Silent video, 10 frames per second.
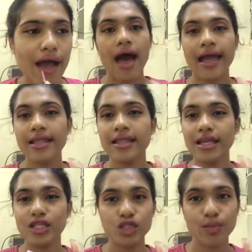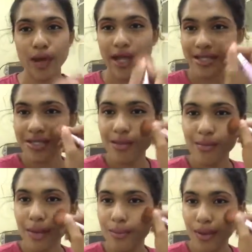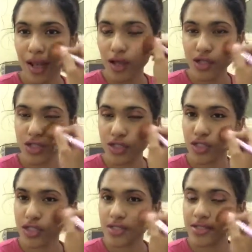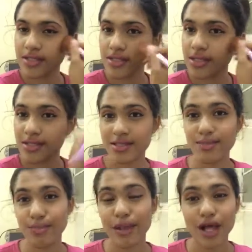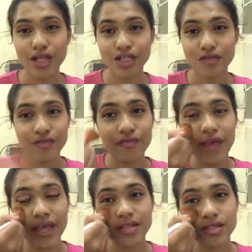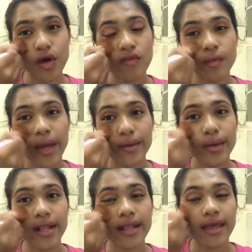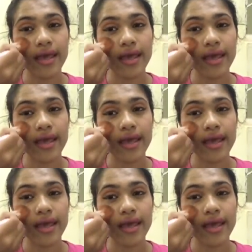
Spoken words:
I need to brighten up my blush since blush fades off quite quickly.